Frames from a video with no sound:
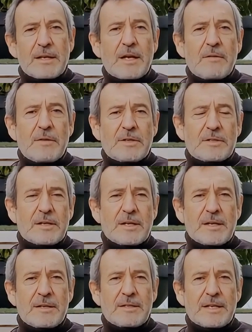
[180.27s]
covers.
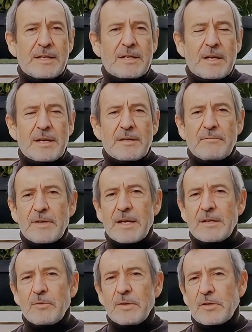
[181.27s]
These are
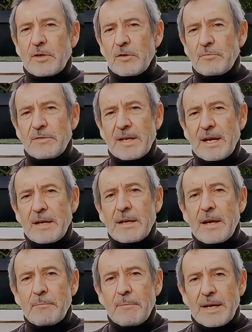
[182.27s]
inflatable domes held
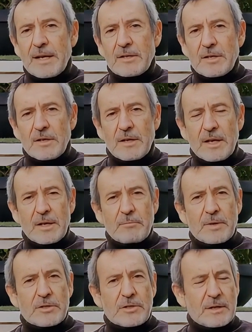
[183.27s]
up by internal air
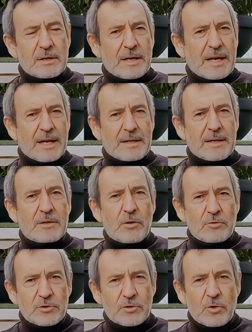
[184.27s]
pressure, and they
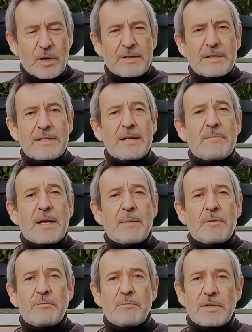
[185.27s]
don't require the same
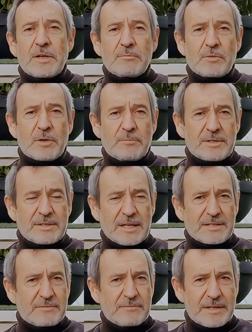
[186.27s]
type of building permits
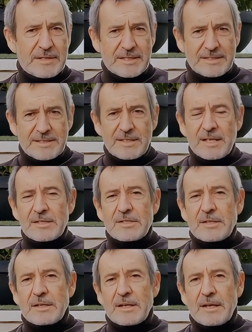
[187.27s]
as fixed
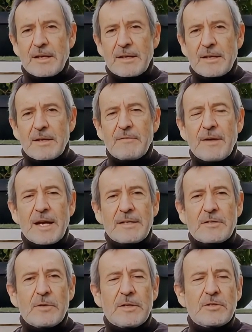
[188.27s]
installations. They're
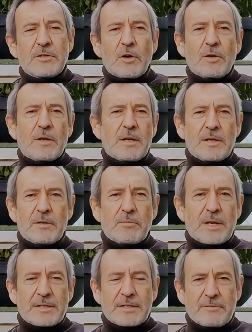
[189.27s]
fast to install,
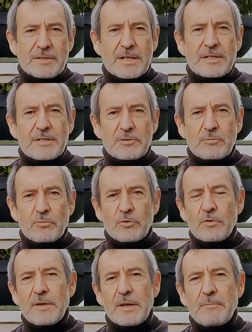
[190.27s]
relatively easy to
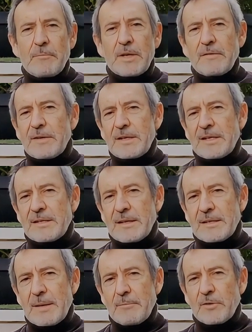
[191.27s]
move, and perfect as a
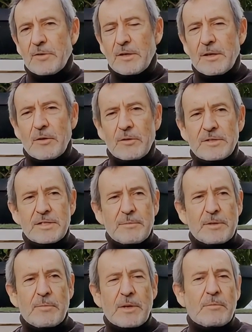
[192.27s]
temporary or
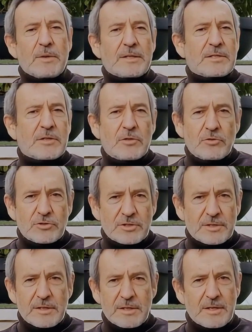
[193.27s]
semi-permanent
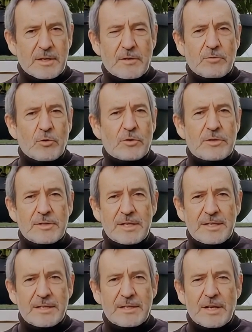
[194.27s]
solution. Of course, they
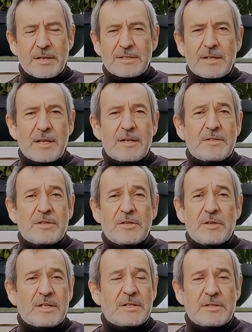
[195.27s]
need constant air
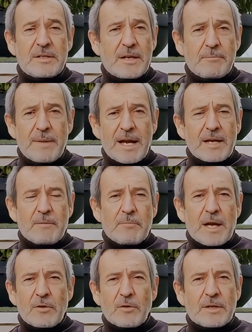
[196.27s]
circulation and backup
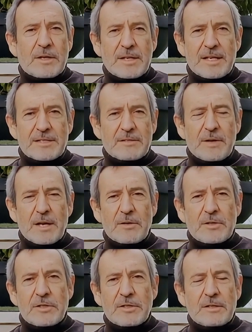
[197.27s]
power in case of
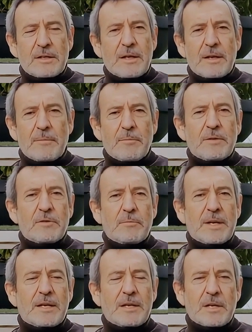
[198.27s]
outages. But for
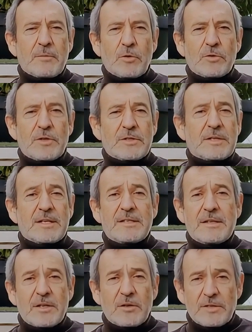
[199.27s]
many club owners, it's
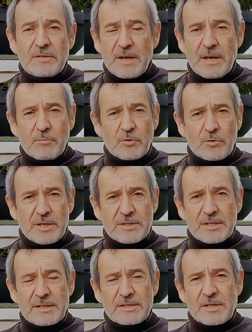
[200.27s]
the only viable way to
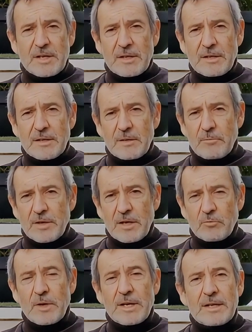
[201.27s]
get started
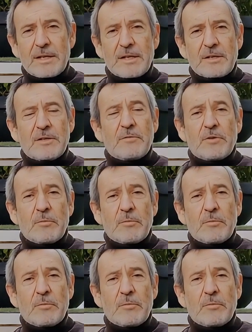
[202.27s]
without waiting years for